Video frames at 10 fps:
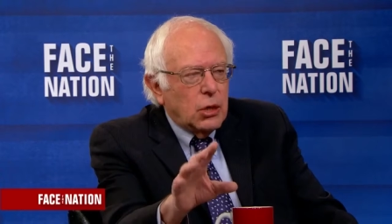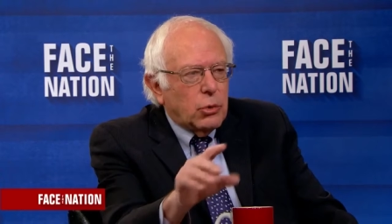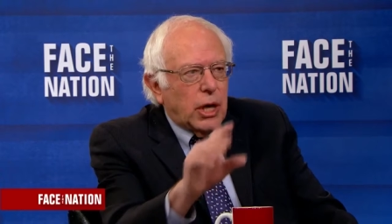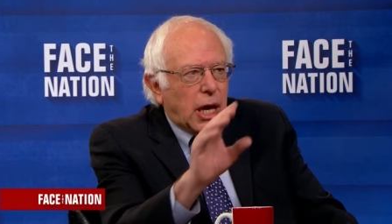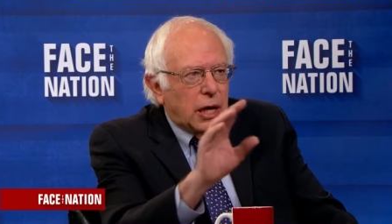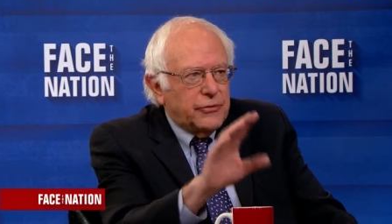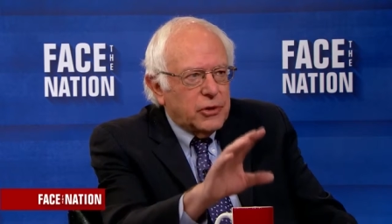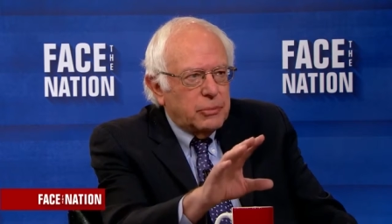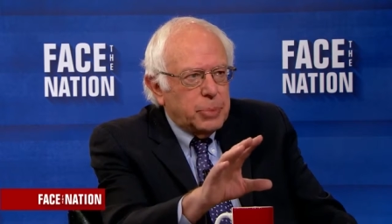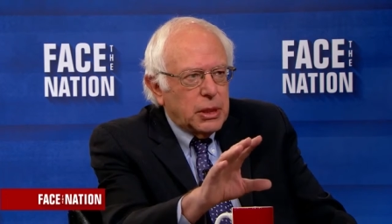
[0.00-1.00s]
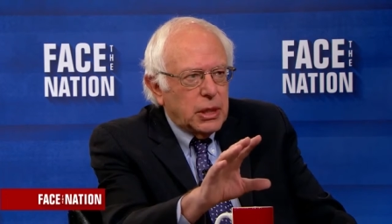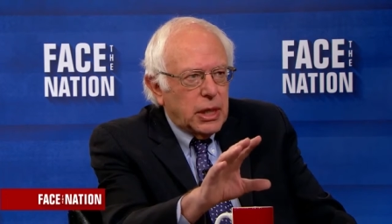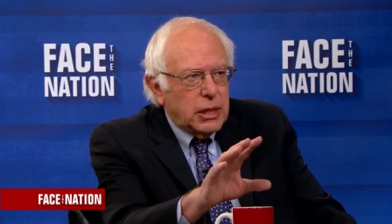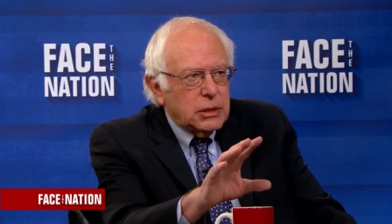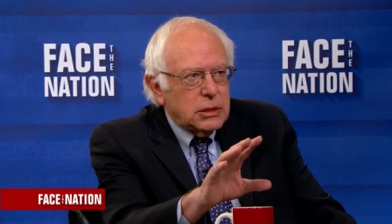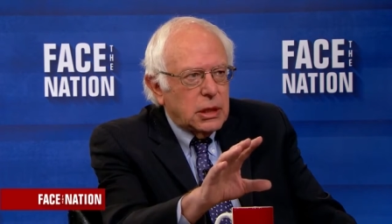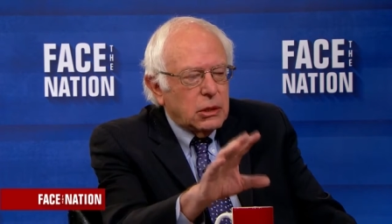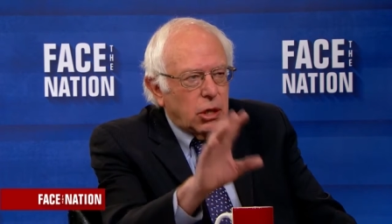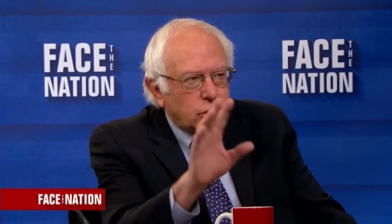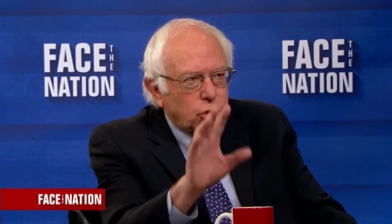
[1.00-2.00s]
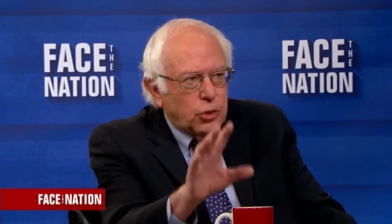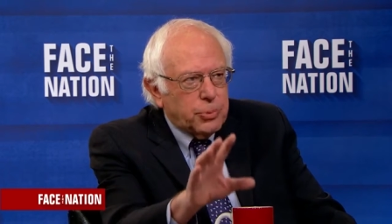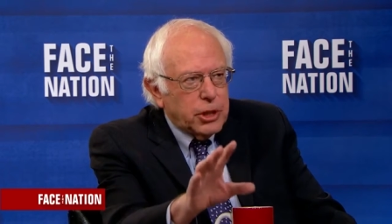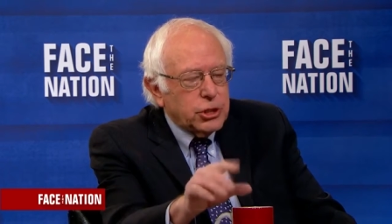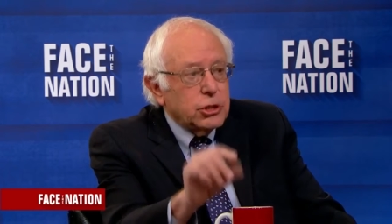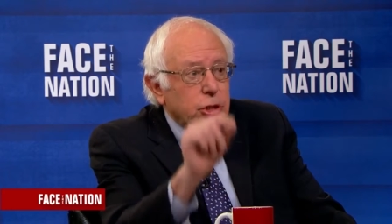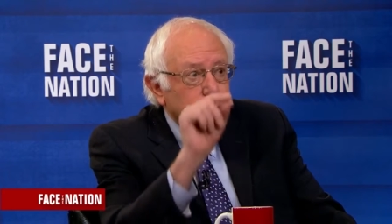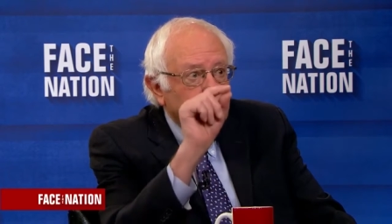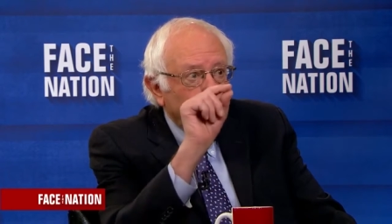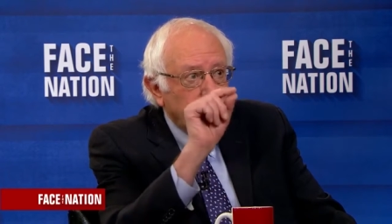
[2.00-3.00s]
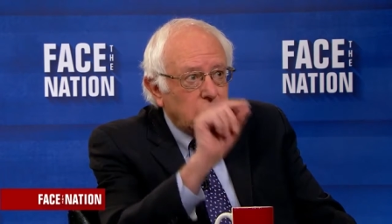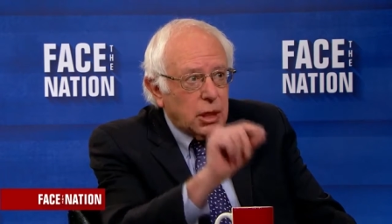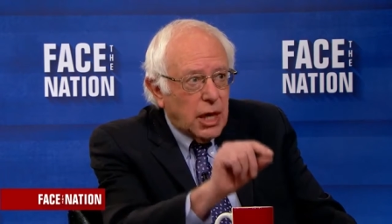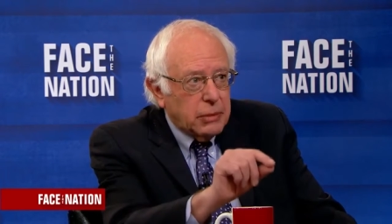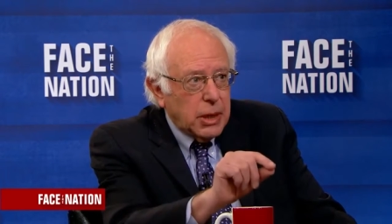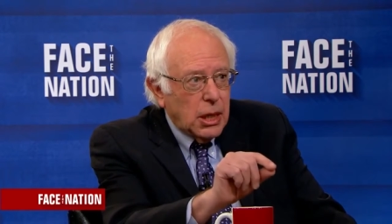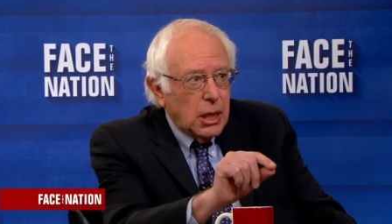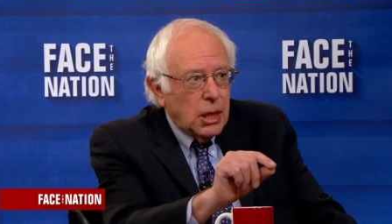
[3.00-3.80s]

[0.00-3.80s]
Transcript: where a handful of billionaires and large corporations control the economy